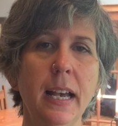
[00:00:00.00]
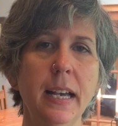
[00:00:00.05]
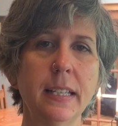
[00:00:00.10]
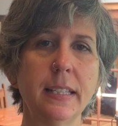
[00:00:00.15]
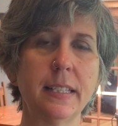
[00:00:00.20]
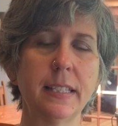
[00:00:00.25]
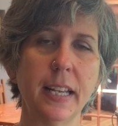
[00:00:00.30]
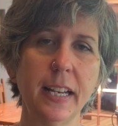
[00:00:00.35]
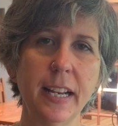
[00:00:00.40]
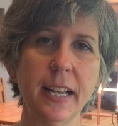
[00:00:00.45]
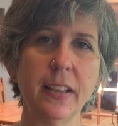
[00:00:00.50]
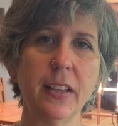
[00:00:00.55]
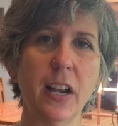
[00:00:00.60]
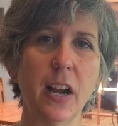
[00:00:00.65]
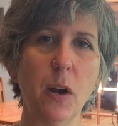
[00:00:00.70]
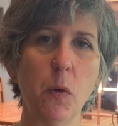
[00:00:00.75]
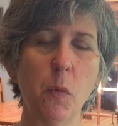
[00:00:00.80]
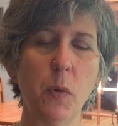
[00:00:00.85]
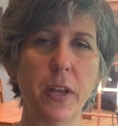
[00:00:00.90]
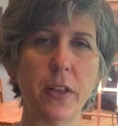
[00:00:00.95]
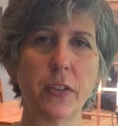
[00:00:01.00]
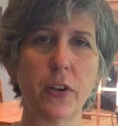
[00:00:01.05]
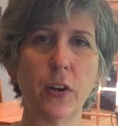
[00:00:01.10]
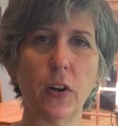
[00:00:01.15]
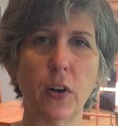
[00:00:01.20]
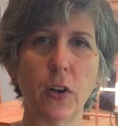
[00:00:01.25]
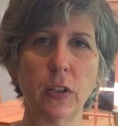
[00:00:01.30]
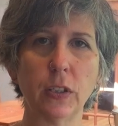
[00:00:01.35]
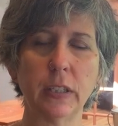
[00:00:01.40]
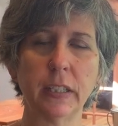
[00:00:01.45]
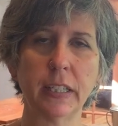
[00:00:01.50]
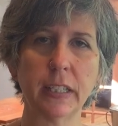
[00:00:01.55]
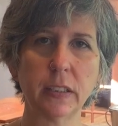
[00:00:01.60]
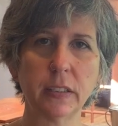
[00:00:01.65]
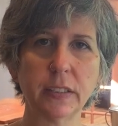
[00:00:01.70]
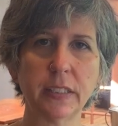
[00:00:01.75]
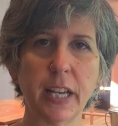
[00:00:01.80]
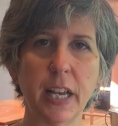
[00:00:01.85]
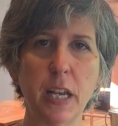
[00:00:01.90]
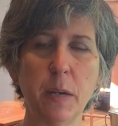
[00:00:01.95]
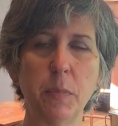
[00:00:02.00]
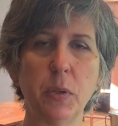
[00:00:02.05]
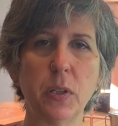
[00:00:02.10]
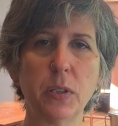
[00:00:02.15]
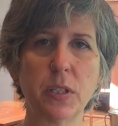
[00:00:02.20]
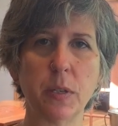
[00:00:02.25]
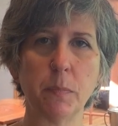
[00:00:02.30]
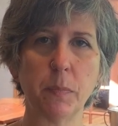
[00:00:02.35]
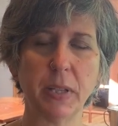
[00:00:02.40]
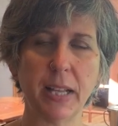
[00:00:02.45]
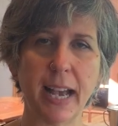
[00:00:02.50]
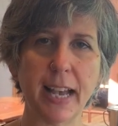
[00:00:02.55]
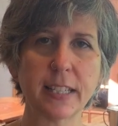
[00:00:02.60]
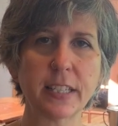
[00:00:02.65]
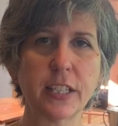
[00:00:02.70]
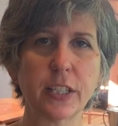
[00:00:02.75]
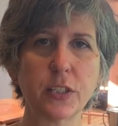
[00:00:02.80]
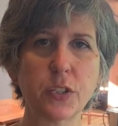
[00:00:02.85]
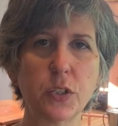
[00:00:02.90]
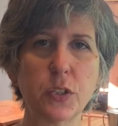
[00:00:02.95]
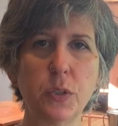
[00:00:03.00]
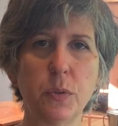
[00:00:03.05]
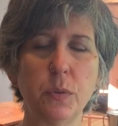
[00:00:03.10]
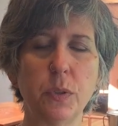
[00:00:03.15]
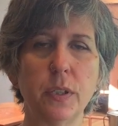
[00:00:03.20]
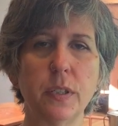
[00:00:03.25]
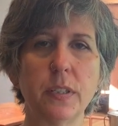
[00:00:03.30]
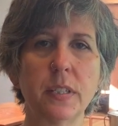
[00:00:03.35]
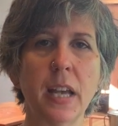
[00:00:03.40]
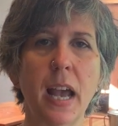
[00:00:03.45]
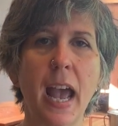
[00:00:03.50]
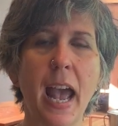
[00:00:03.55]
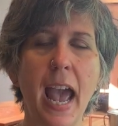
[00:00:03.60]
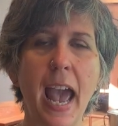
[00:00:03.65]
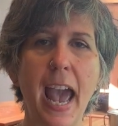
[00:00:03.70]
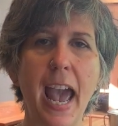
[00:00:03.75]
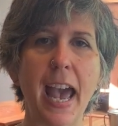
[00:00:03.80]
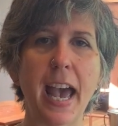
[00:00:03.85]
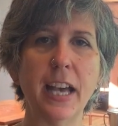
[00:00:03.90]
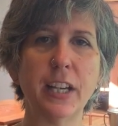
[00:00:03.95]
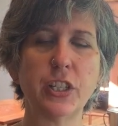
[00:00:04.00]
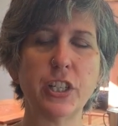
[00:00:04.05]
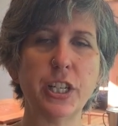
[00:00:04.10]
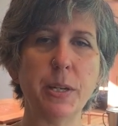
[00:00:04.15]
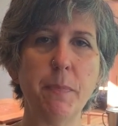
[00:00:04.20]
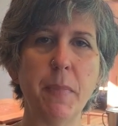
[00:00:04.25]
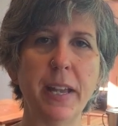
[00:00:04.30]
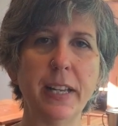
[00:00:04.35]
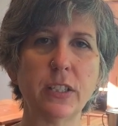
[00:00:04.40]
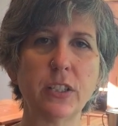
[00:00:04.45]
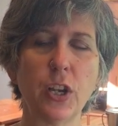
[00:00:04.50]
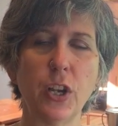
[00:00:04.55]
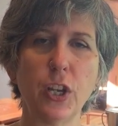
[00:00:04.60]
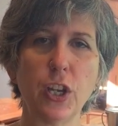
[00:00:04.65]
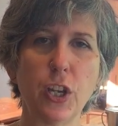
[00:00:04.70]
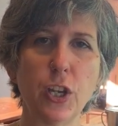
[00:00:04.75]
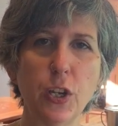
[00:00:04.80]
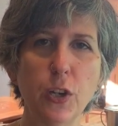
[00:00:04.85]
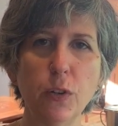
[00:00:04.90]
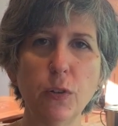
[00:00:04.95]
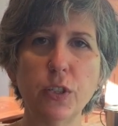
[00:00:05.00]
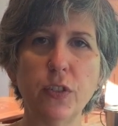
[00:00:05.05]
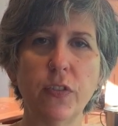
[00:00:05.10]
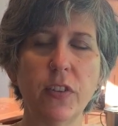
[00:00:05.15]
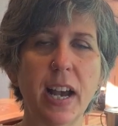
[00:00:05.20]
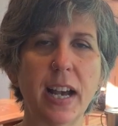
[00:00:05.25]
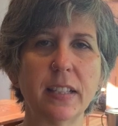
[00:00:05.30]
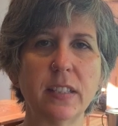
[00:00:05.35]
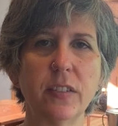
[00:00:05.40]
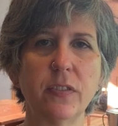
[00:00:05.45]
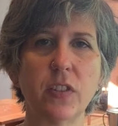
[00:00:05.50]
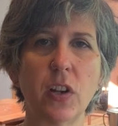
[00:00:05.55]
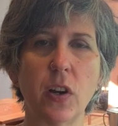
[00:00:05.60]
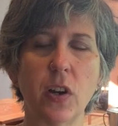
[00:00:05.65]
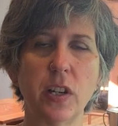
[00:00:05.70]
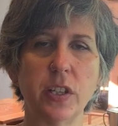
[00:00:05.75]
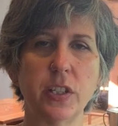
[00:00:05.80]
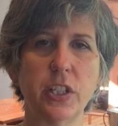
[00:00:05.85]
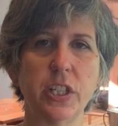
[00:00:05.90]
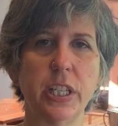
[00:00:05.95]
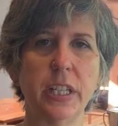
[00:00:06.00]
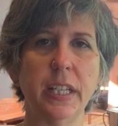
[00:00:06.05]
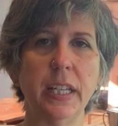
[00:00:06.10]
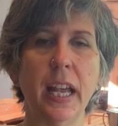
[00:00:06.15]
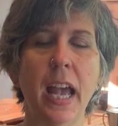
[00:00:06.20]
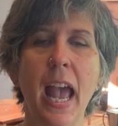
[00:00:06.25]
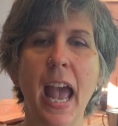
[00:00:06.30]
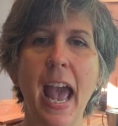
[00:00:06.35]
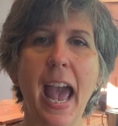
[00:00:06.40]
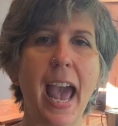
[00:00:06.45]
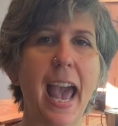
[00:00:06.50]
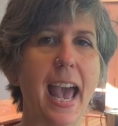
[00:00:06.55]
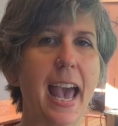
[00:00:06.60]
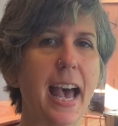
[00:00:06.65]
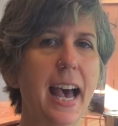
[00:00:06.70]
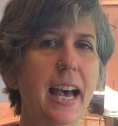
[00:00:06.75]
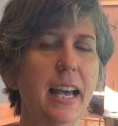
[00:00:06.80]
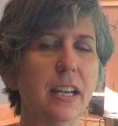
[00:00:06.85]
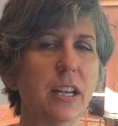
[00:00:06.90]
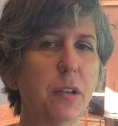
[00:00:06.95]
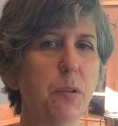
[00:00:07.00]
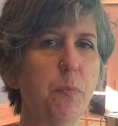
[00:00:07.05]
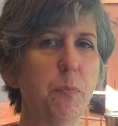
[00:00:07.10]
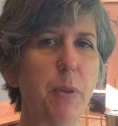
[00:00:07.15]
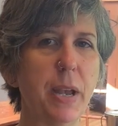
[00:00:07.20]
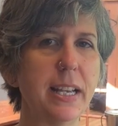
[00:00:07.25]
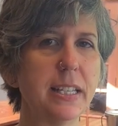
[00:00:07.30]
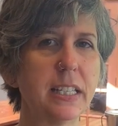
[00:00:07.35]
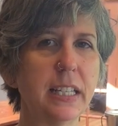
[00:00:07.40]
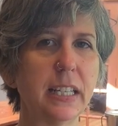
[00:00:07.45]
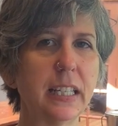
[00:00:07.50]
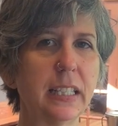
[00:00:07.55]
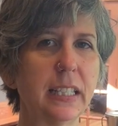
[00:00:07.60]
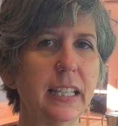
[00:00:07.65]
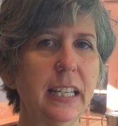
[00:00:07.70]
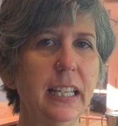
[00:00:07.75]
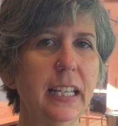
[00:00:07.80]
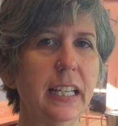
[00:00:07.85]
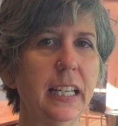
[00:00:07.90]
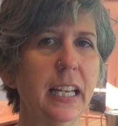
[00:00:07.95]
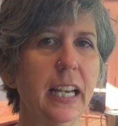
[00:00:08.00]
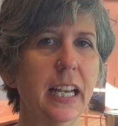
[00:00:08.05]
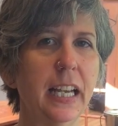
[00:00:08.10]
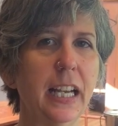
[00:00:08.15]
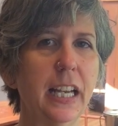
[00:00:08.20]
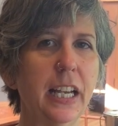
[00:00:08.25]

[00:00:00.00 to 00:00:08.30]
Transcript: sitting there with her little tables and plastic stools, and she makes huge vats of congee, and basically